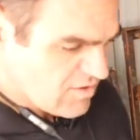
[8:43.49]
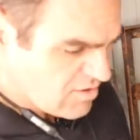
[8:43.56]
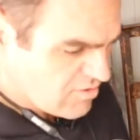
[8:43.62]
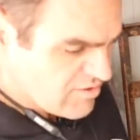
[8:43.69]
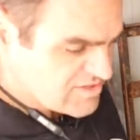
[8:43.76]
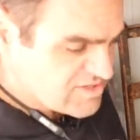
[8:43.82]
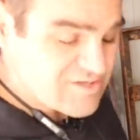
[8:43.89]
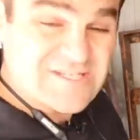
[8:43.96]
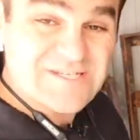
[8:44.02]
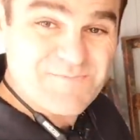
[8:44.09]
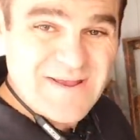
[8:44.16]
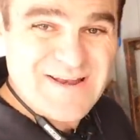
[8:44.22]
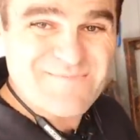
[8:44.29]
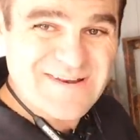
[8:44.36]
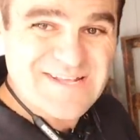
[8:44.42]
All right. So I
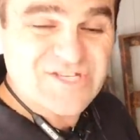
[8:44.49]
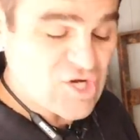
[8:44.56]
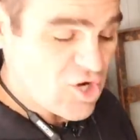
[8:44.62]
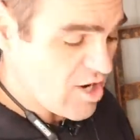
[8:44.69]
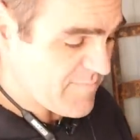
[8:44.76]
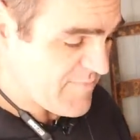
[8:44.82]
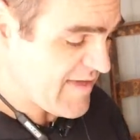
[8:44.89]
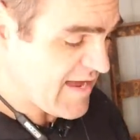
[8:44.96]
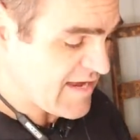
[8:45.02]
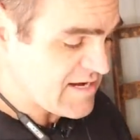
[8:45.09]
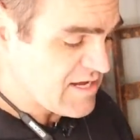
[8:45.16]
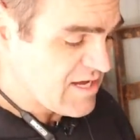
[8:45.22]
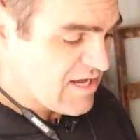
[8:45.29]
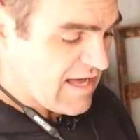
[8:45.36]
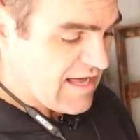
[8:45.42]
spent a bit of time
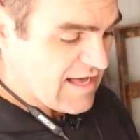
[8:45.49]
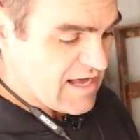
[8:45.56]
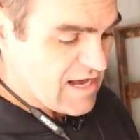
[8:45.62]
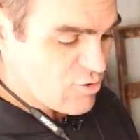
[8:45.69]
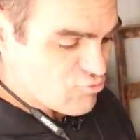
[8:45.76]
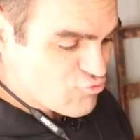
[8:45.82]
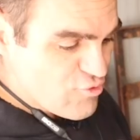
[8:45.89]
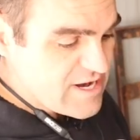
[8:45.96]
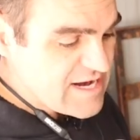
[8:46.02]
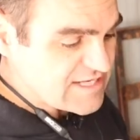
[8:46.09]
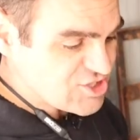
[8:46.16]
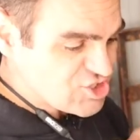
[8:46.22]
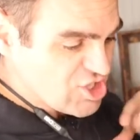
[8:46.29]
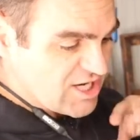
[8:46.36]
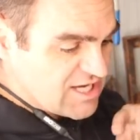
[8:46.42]
then
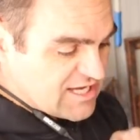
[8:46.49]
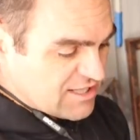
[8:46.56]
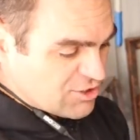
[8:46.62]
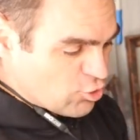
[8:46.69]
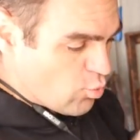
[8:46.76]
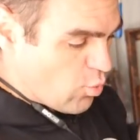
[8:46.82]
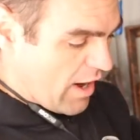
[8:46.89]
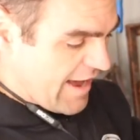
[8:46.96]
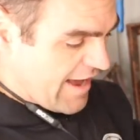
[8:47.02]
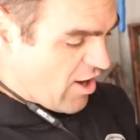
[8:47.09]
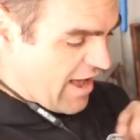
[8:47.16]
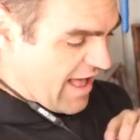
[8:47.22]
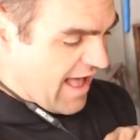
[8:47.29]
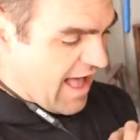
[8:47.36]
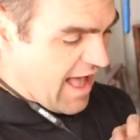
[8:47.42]
rejigging the way
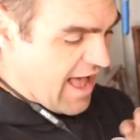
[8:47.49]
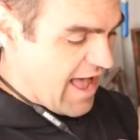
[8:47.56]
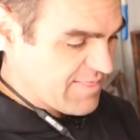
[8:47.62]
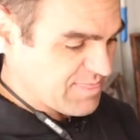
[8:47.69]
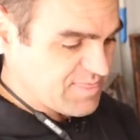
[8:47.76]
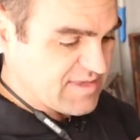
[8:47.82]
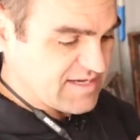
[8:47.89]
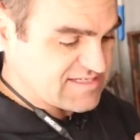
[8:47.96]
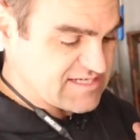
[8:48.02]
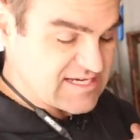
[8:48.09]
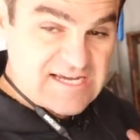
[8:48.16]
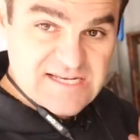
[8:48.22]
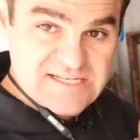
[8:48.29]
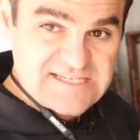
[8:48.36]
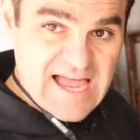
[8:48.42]
I had this
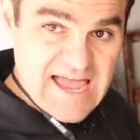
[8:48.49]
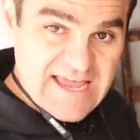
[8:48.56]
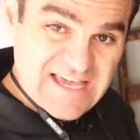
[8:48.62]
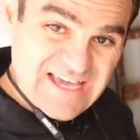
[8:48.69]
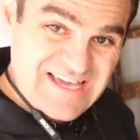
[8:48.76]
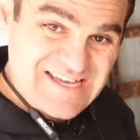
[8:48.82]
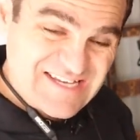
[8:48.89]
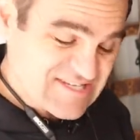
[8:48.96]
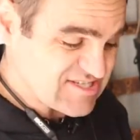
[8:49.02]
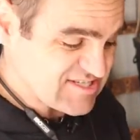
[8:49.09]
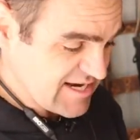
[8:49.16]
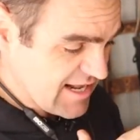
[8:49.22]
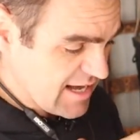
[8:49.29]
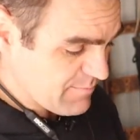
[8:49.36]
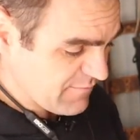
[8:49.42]
intake
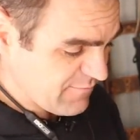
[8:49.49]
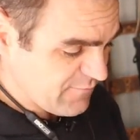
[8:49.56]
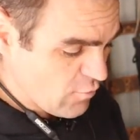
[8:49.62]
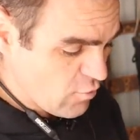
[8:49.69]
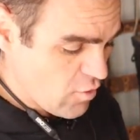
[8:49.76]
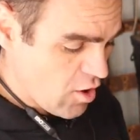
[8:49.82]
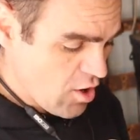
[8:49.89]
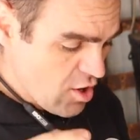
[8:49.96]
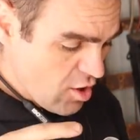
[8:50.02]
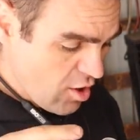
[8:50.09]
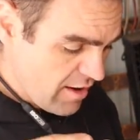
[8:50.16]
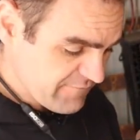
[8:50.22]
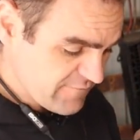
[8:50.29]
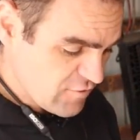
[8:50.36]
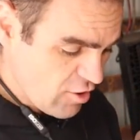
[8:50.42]
set up before.
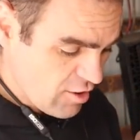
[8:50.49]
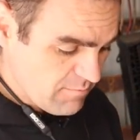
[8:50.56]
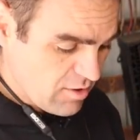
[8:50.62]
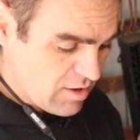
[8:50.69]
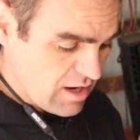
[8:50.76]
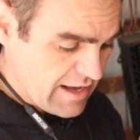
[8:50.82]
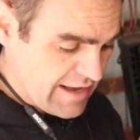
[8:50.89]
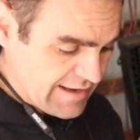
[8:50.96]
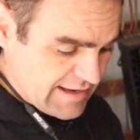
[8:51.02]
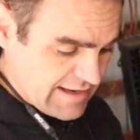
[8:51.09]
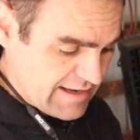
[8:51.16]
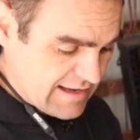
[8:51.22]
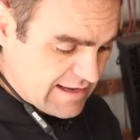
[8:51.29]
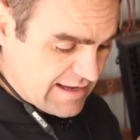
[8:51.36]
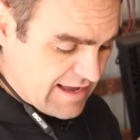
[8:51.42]
I've got my
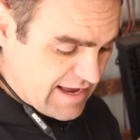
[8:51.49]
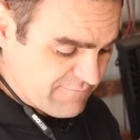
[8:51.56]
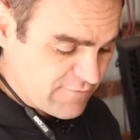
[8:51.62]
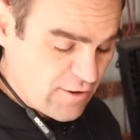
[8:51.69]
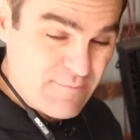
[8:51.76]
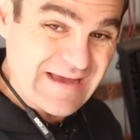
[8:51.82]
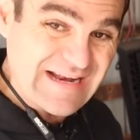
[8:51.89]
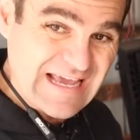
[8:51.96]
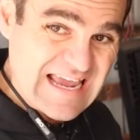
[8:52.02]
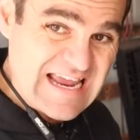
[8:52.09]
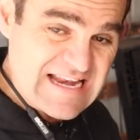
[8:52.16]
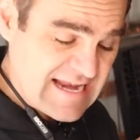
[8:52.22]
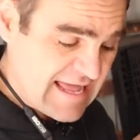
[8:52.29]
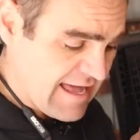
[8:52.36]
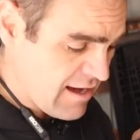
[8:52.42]
airflow meter
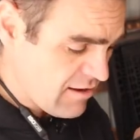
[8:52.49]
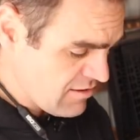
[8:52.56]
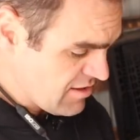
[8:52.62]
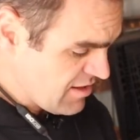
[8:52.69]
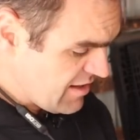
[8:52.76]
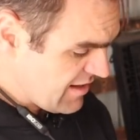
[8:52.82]
in now.